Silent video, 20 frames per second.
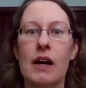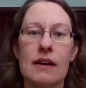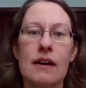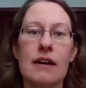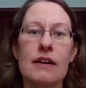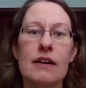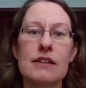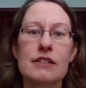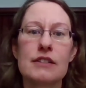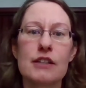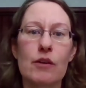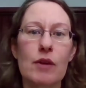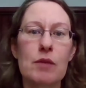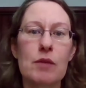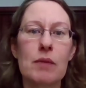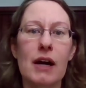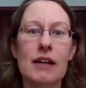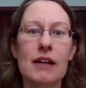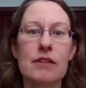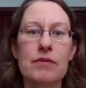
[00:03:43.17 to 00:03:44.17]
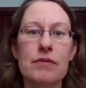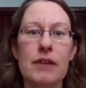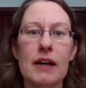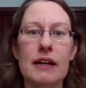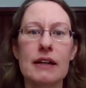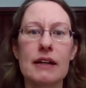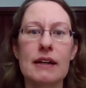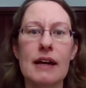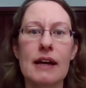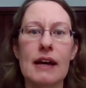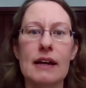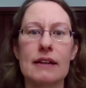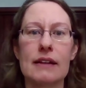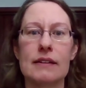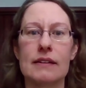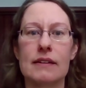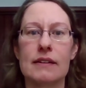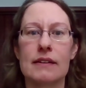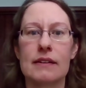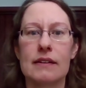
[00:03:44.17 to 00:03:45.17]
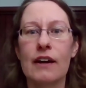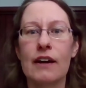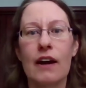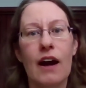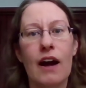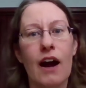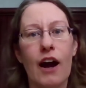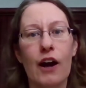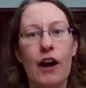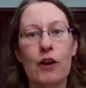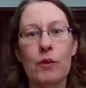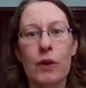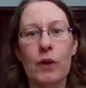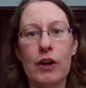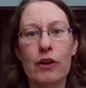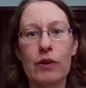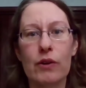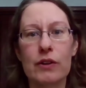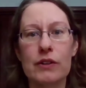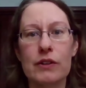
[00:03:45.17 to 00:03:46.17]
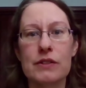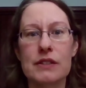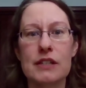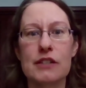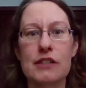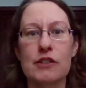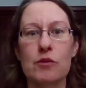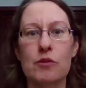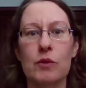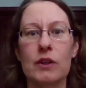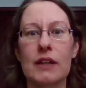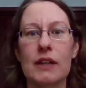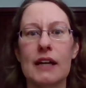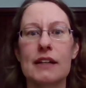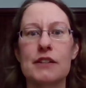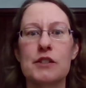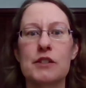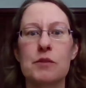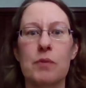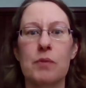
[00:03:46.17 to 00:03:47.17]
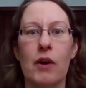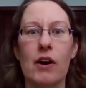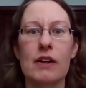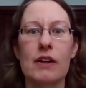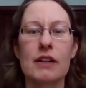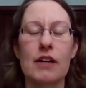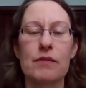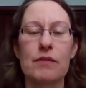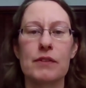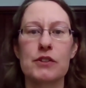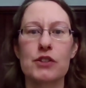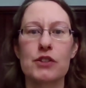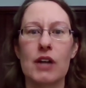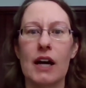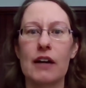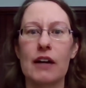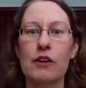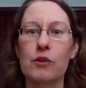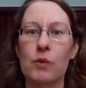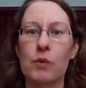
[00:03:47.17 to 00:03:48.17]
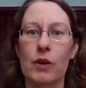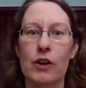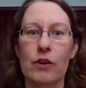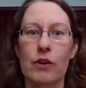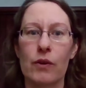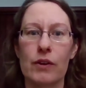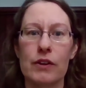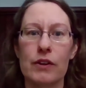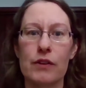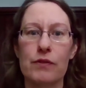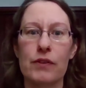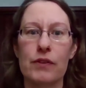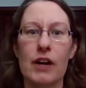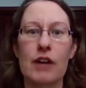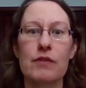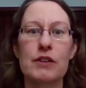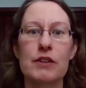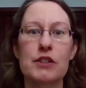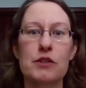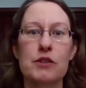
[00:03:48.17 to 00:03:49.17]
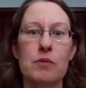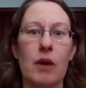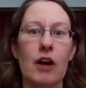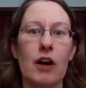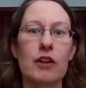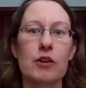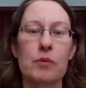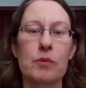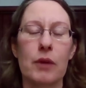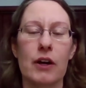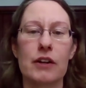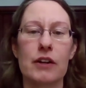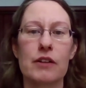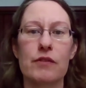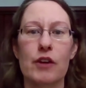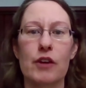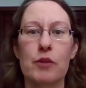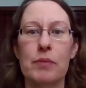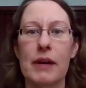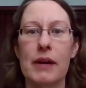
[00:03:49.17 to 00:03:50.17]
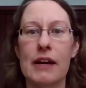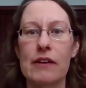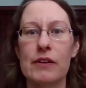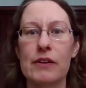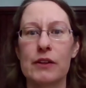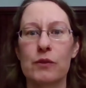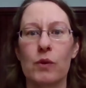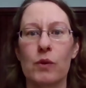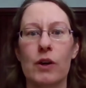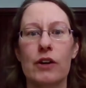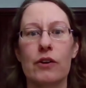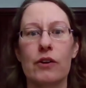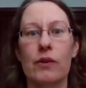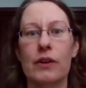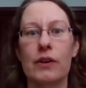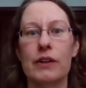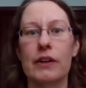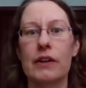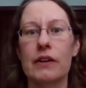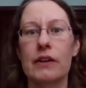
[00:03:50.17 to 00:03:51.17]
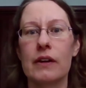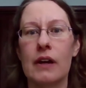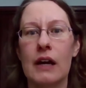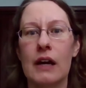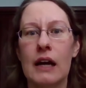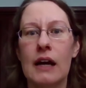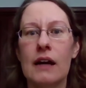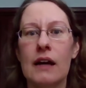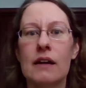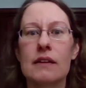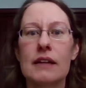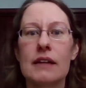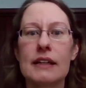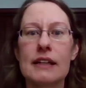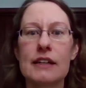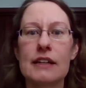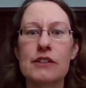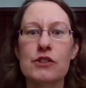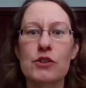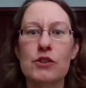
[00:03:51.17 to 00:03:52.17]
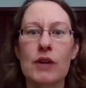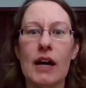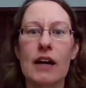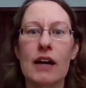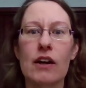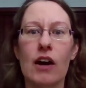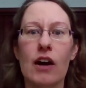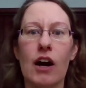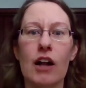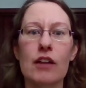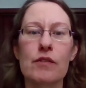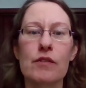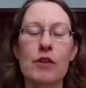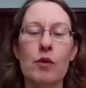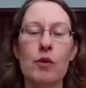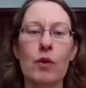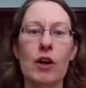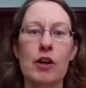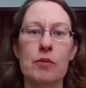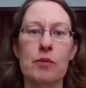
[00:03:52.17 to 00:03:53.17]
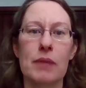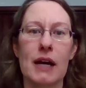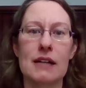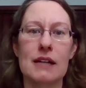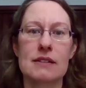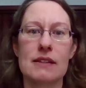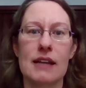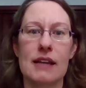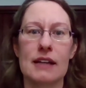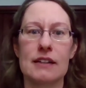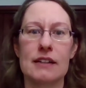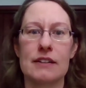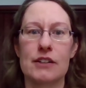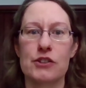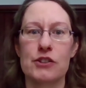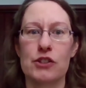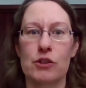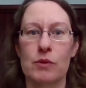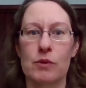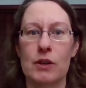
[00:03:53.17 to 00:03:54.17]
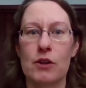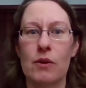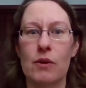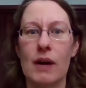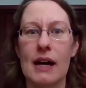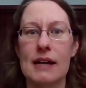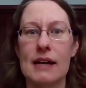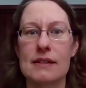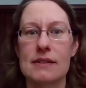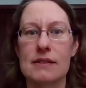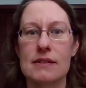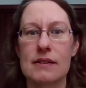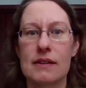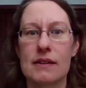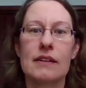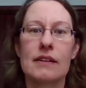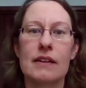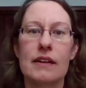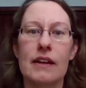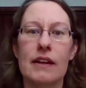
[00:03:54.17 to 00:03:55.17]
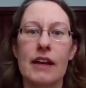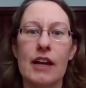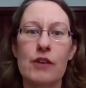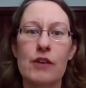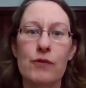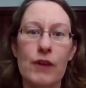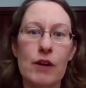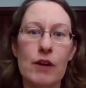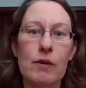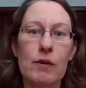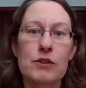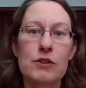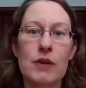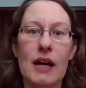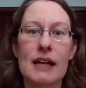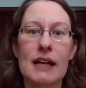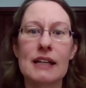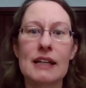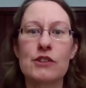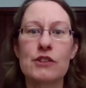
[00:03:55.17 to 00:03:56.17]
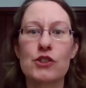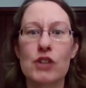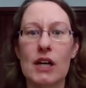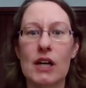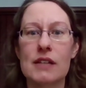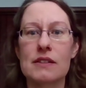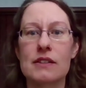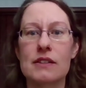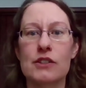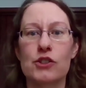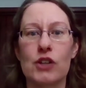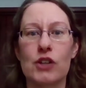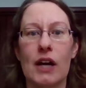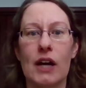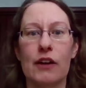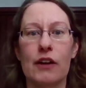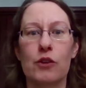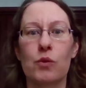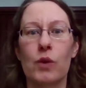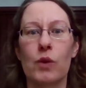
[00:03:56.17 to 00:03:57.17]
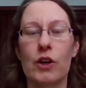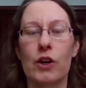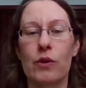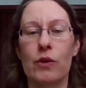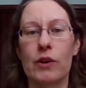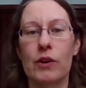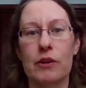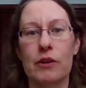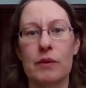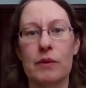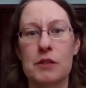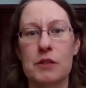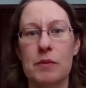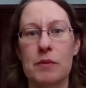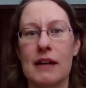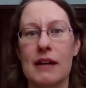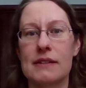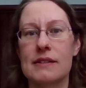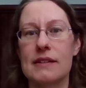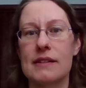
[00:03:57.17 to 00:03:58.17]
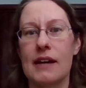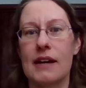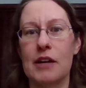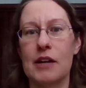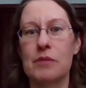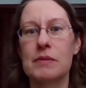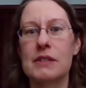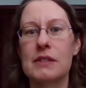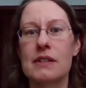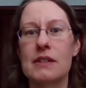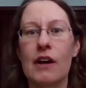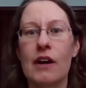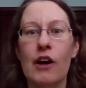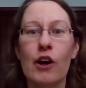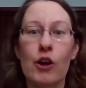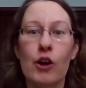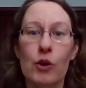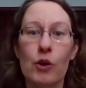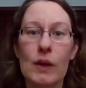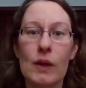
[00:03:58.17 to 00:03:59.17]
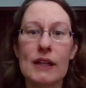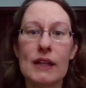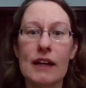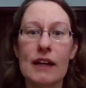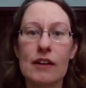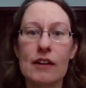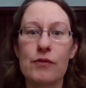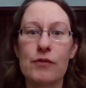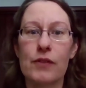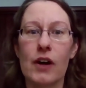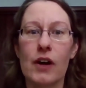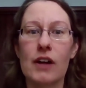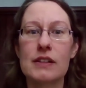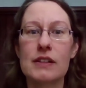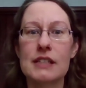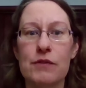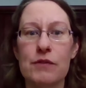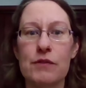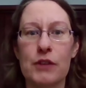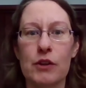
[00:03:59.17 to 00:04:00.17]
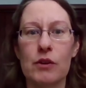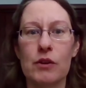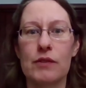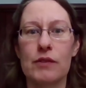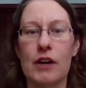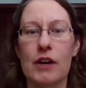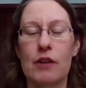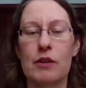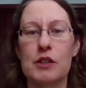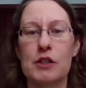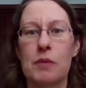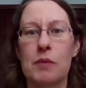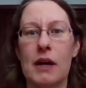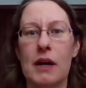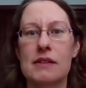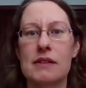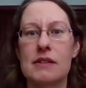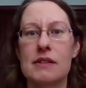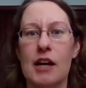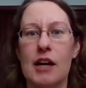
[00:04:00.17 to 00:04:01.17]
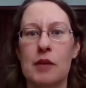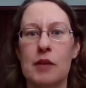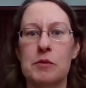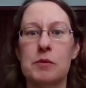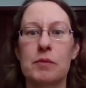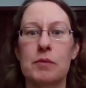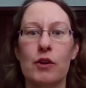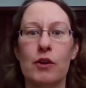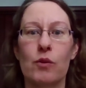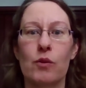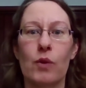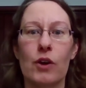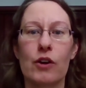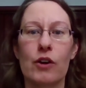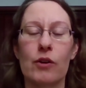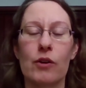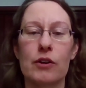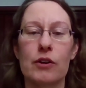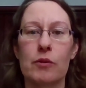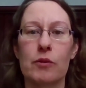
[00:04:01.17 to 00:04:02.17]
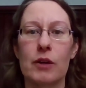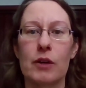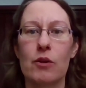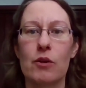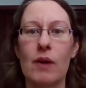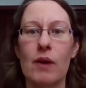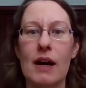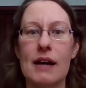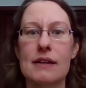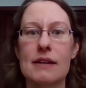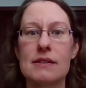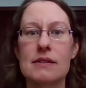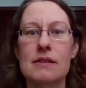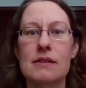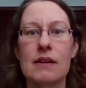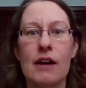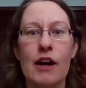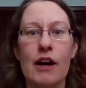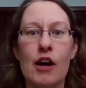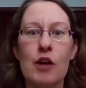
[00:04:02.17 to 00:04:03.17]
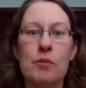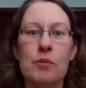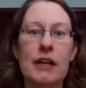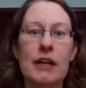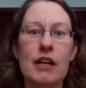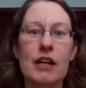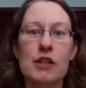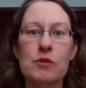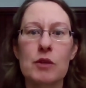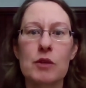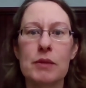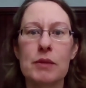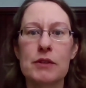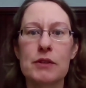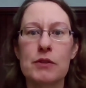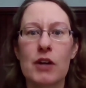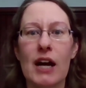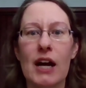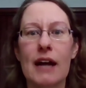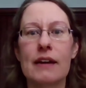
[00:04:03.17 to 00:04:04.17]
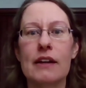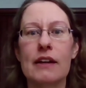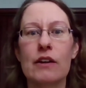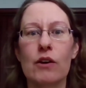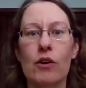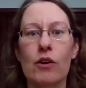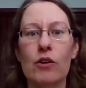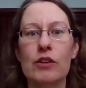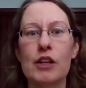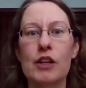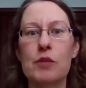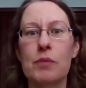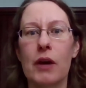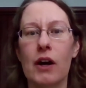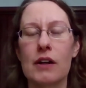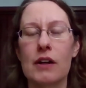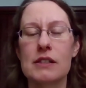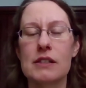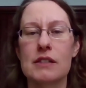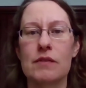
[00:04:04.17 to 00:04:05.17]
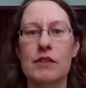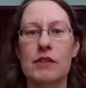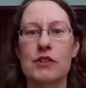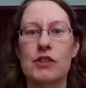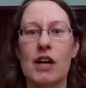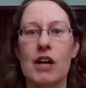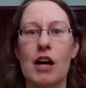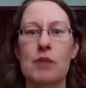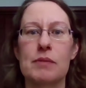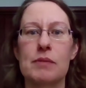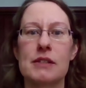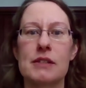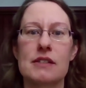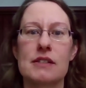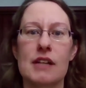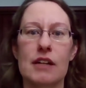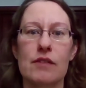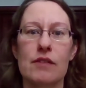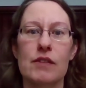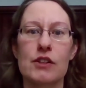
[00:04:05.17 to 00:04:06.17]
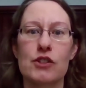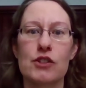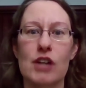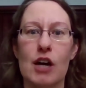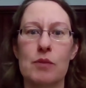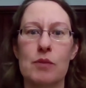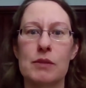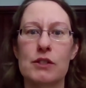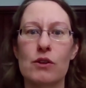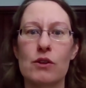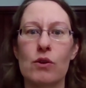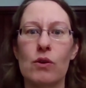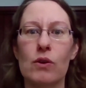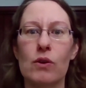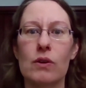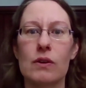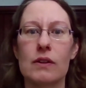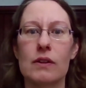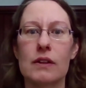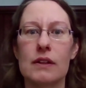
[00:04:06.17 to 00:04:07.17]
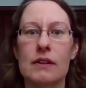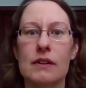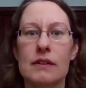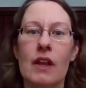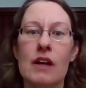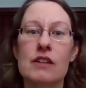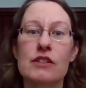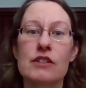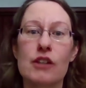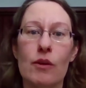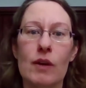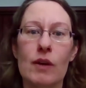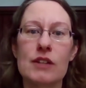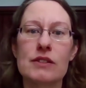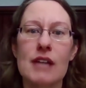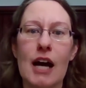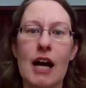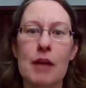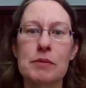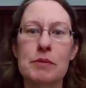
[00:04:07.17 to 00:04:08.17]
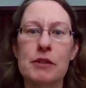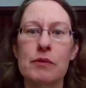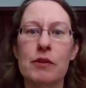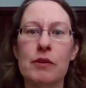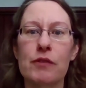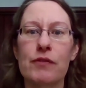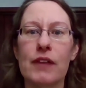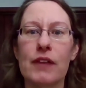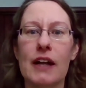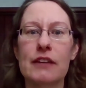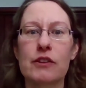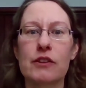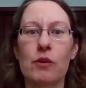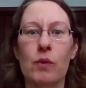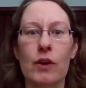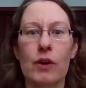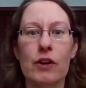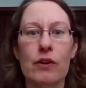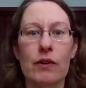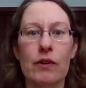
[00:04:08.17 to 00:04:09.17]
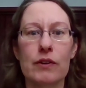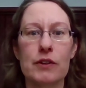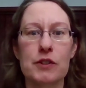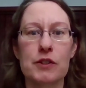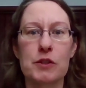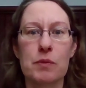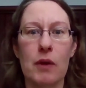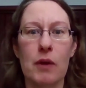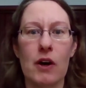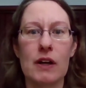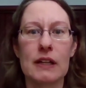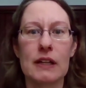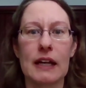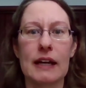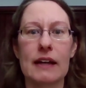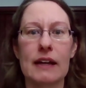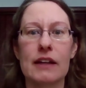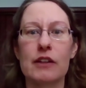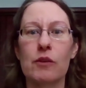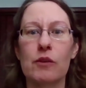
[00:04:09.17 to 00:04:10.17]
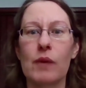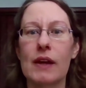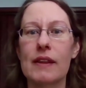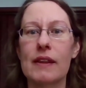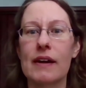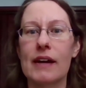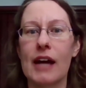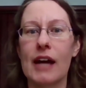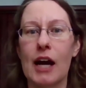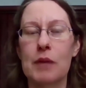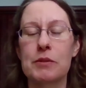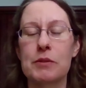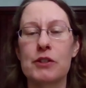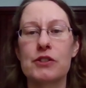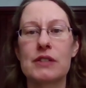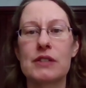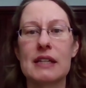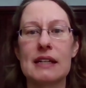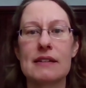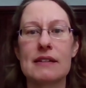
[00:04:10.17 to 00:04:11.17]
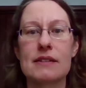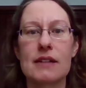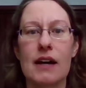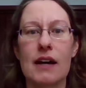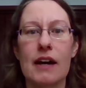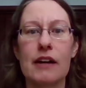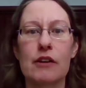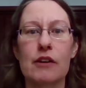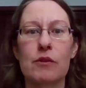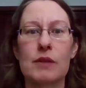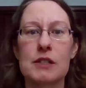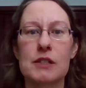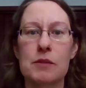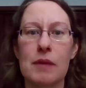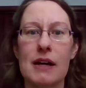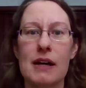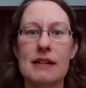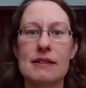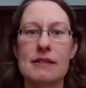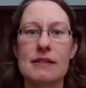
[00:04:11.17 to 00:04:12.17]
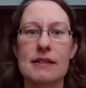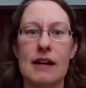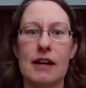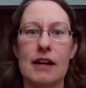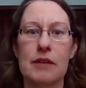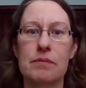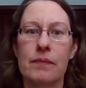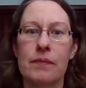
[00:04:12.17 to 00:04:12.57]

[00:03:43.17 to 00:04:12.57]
So we modify again. Our work order system will let us spawn off a child work order for every smaller part of our parent work order, letting us track all of the work back to that initial request. If we were tracking just the child work order response times, we'd get a faulty of our response times per work order request because we'd be tracking only parts of the job instead of the job as a whole. So our SOP should reflect the work order spawning in a way that captures the entire response time.